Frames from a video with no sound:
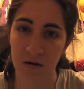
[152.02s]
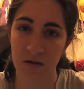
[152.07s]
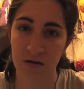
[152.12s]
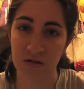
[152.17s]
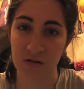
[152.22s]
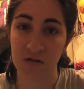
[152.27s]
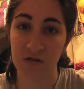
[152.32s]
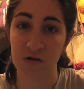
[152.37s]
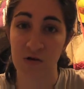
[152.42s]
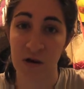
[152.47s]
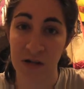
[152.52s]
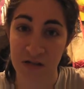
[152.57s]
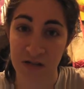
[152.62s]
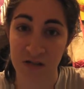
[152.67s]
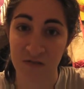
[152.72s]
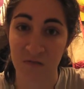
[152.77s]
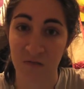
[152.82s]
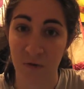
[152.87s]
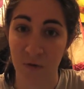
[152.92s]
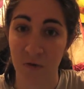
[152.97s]

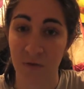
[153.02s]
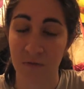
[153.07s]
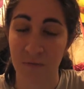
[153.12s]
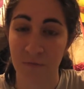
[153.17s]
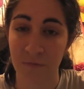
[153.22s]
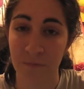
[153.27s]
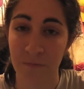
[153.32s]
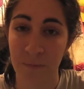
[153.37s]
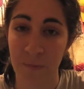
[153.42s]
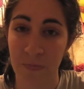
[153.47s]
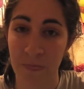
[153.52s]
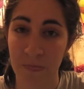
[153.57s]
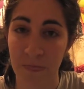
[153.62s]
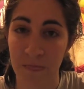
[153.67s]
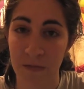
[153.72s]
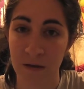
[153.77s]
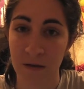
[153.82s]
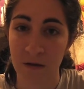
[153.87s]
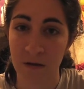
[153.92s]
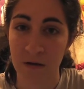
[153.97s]
stressful.
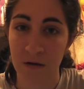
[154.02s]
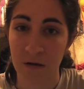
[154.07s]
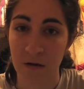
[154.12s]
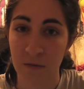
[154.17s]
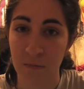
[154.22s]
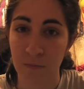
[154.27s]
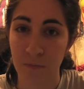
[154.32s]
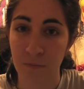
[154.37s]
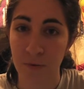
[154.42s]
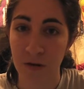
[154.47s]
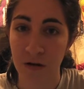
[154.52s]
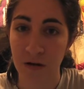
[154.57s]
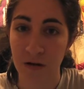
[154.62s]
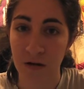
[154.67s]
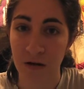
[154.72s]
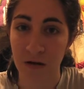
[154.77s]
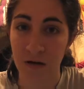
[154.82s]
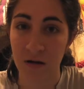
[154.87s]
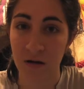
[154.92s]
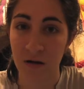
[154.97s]
But
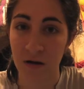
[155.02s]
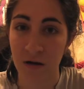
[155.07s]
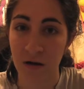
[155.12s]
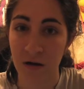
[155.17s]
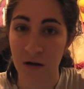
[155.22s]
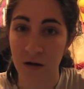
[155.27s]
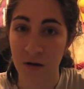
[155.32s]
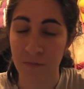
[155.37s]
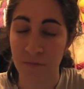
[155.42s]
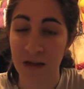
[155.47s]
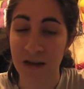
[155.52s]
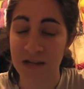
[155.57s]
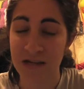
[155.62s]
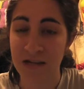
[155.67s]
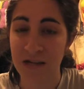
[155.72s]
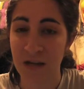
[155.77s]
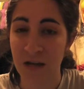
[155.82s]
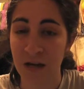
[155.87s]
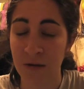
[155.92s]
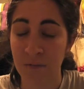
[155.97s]

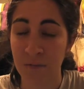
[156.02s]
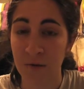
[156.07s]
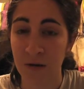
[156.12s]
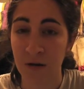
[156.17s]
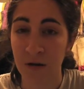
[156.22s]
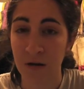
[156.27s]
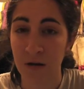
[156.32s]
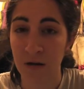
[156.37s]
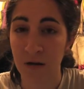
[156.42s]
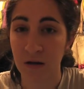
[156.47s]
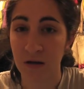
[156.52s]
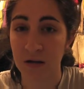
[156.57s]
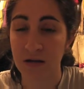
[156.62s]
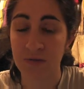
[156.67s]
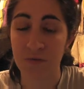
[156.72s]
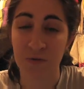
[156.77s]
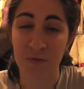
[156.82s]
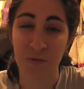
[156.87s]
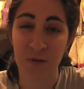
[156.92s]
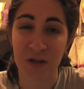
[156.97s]
last time,
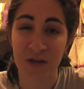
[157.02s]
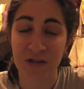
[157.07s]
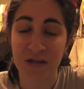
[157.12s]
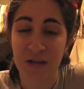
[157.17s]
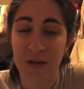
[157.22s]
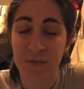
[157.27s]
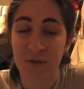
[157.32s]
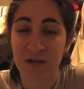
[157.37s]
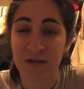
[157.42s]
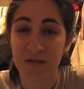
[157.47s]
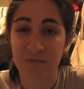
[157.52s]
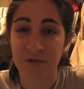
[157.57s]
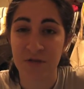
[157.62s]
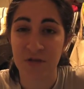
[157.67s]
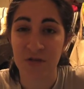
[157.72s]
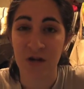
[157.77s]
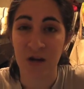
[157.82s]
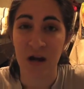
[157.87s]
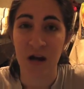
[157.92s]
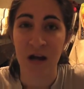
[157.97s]
because we played this game last
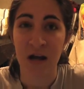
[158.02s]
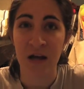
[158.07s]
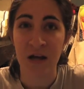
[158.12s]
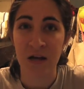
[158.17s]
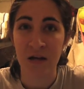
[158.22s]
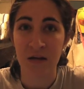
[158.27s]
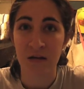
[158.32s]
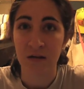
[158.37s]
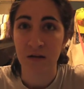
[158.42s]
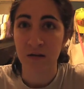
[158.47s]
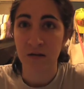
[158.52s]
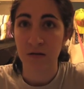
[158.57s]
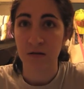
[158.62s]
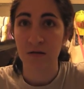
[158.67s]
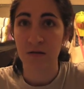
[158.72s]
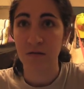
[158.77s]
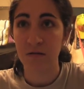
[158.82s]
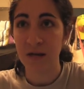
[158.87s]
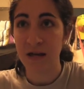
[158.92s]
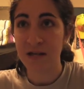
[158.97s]
semester, I
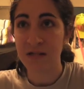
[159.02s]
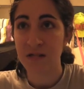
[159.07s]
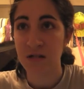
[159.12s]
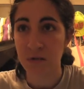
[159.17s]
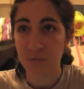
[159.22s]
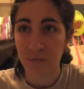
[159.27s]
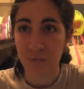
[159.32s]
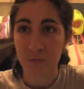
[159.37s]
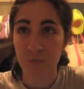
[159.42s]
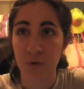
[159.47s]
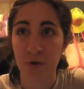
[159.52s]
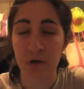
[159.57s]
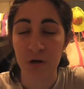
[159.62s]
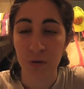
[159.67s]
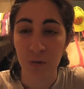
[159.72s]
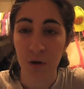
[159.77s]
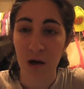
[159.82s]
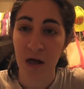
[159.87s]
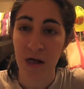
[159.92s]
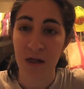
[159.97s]
lasted
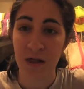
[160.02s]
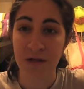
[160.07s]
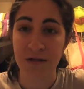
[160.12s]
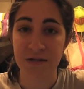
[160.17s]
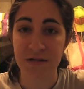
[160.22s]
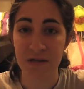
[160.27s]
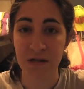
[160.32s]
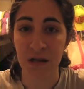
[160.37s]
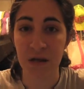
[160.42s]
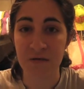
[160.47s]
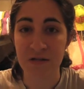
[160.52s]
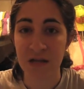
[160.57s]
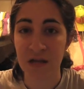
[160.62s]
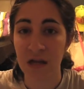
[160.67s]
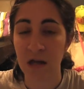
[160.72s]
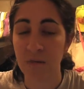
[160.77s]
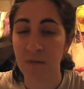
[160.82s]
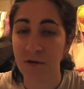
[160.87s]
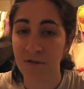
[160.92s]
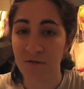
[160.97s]
pretty well until I was
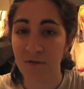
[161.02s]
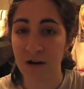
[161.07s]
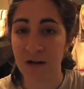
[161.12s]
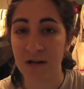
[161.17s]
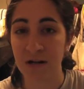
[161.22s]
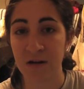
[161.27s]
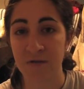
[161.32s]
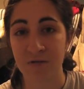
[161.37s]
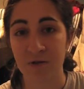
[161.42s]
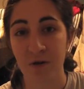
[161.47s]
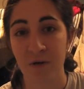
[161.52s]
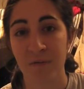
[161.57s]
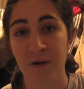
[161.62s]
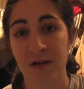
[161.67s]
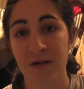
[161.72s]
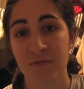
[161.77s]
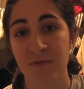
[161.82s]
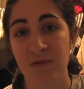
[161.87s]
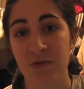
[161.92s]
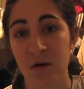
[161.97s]
hanging out with my friend and I was going
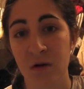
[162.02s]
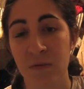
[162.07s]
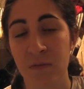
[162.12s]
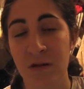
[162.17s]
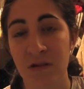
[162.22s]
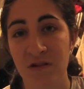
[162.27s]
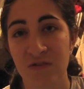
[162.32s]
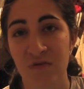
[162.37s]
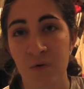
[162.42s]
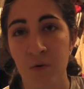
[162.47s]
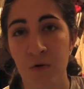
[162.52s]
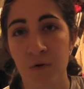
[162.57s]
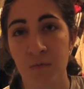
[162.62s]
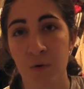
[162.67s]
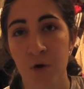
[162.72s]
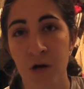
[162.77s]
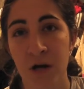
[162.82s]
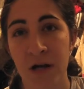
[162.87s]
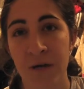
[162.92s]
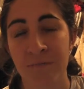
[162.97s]
back to my dorm, and it was 4 in the
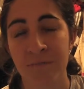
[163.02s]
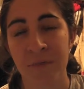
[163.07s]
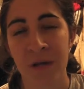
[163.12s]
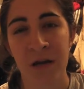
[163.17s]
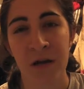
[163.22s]
morning,